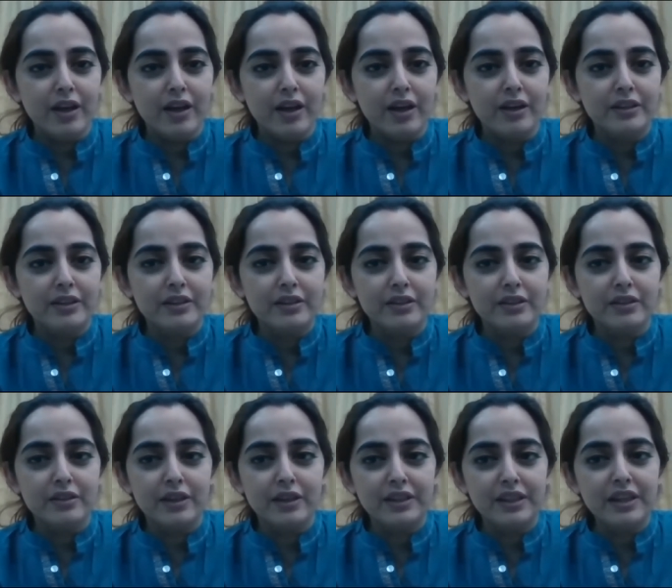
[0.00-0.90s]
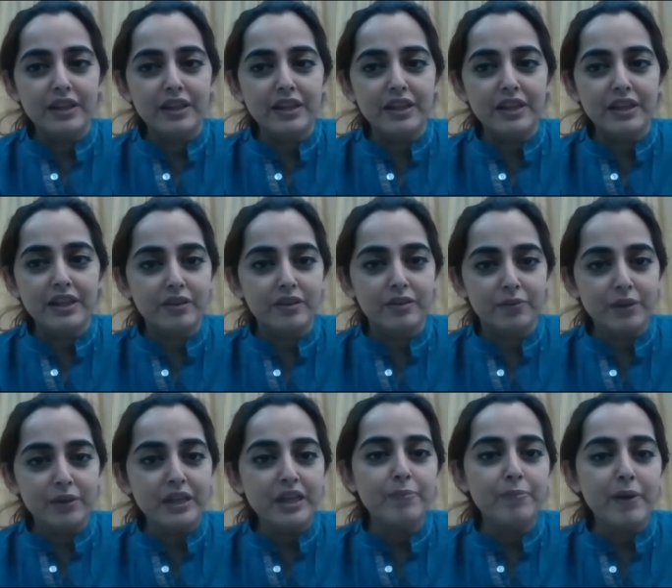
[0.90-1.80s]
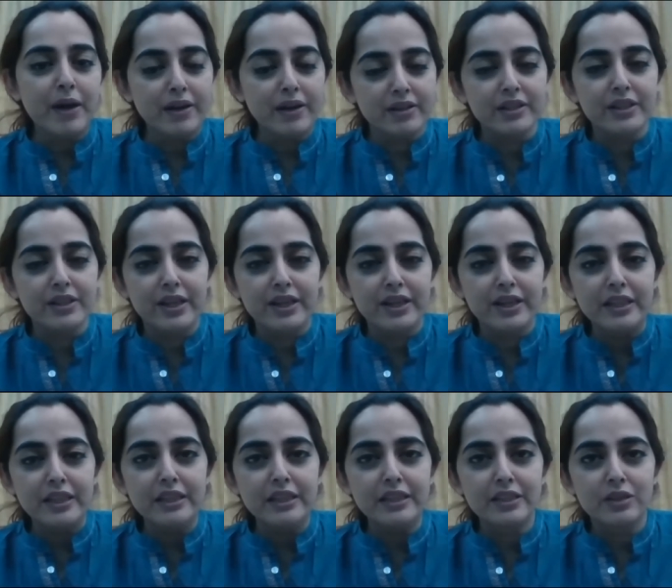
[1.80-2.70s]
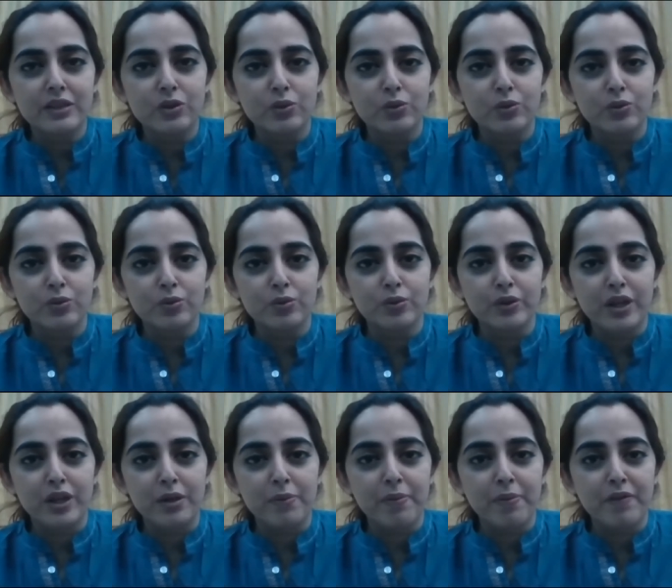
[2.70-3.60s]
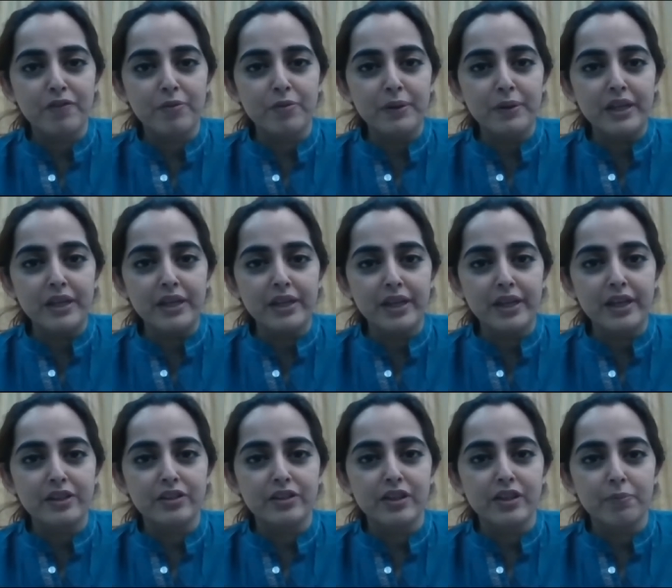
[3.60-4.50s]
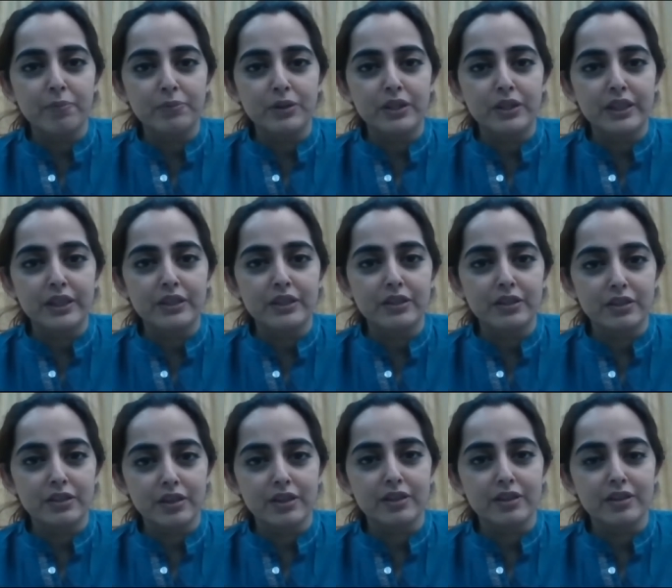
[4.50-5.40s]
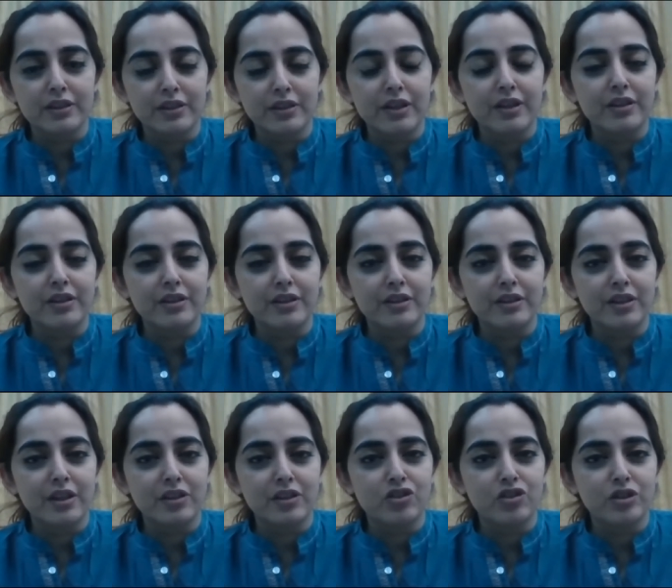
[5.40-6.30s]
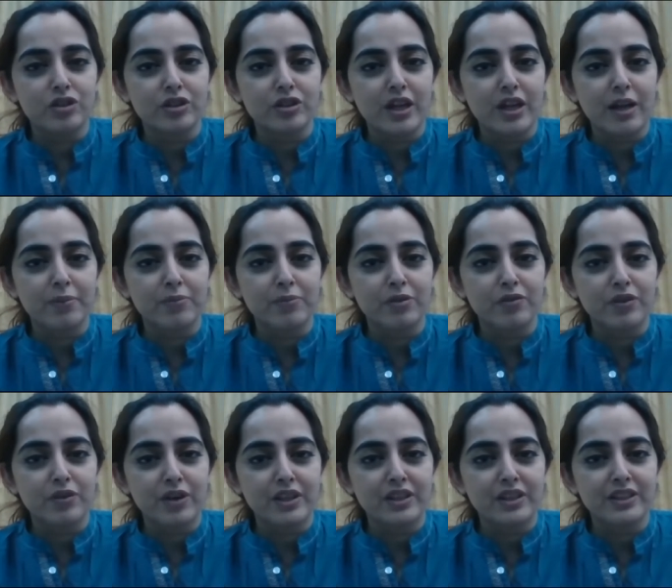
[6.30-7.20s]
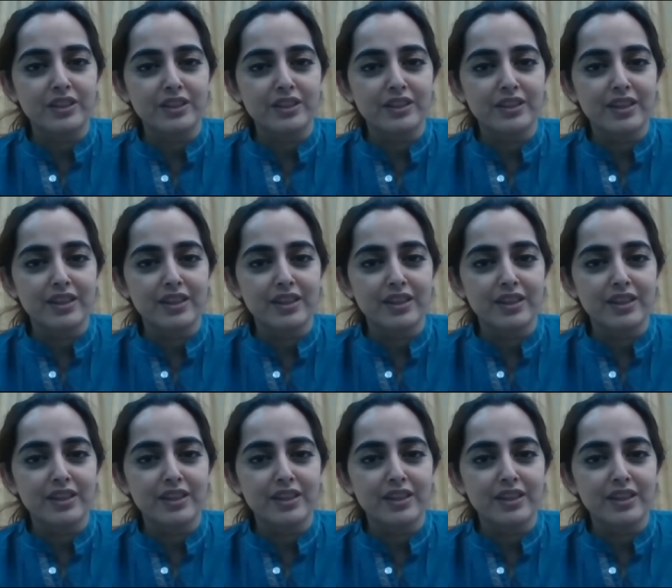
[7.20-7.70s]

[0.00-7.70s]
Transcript: and uh, i think we need panels like these to keep everybody engaged and up to date in in, in such times of crisis